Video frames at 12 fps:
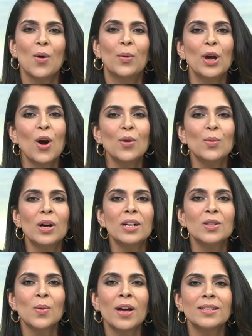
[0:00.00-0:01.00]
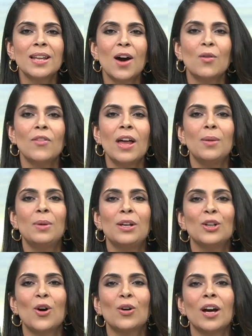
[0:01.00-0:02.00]
WION World is One is now available
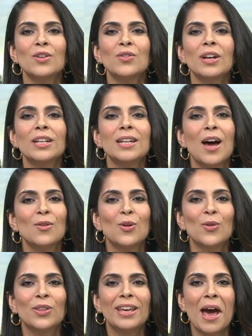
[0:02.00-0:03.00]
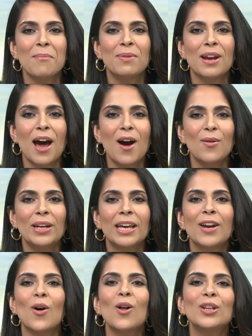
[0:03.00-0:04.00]
in your country. Download the app now and
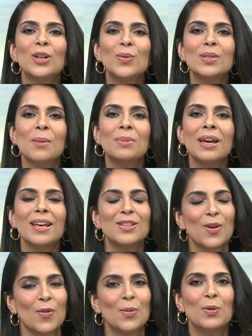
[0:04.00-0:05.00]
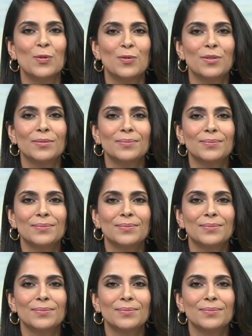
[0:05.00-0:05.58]
get all the news updates on the move.